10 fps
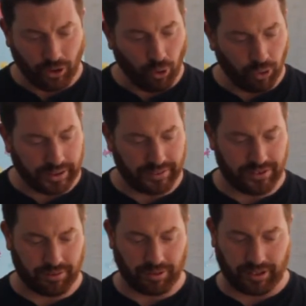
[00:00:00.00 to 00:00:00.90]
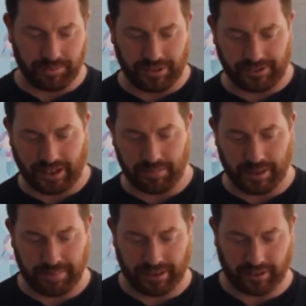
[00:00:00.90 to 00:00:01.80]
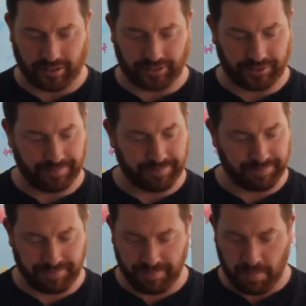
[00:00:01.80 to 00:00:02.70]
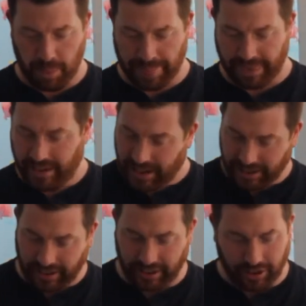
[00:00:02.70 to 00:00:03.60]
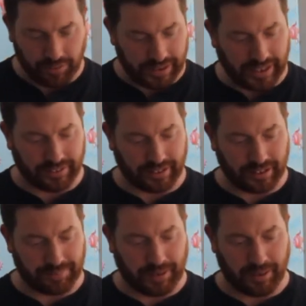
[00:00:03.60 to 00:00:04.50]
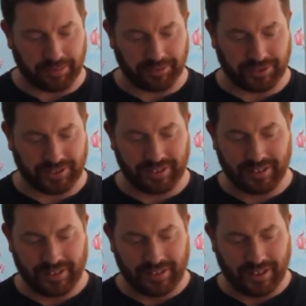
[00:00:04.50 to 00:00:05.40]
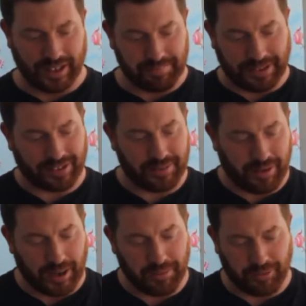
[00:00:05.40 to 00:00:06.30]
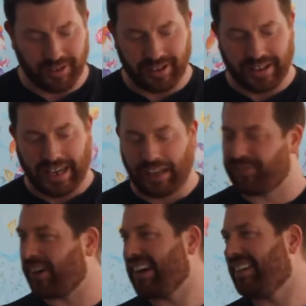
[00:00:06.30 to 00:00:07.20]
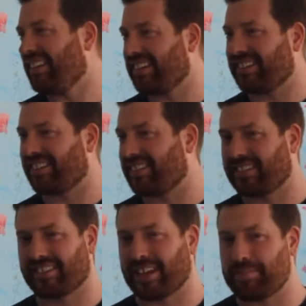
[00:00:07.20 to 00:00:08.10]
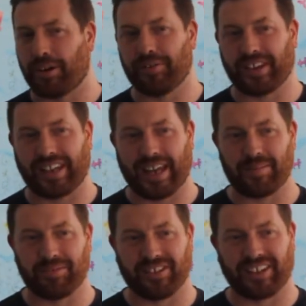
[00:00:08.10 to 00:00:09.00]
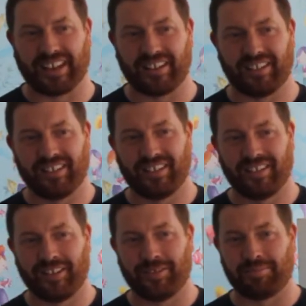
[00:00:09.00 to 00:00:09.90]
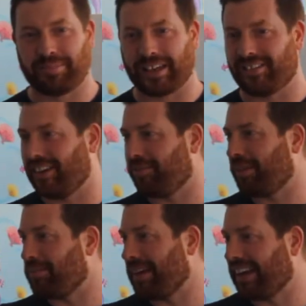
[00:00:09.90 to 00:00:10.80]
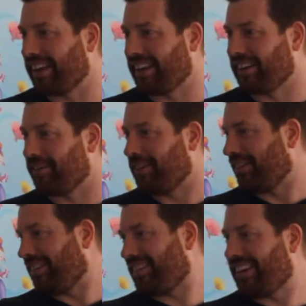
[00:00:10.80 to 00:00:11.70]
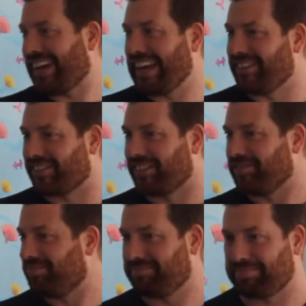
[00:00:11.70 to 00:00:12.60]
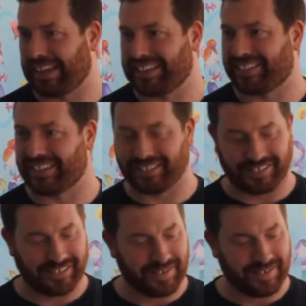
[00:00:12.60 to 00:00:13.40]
All in Jerusalem to celebrate Pentecost. And I know when you get to these Bibles, bits in the Bible, it's very easy to skip over the names, isn't it? Because they don't really mean anything to us. It's kind of ancient places.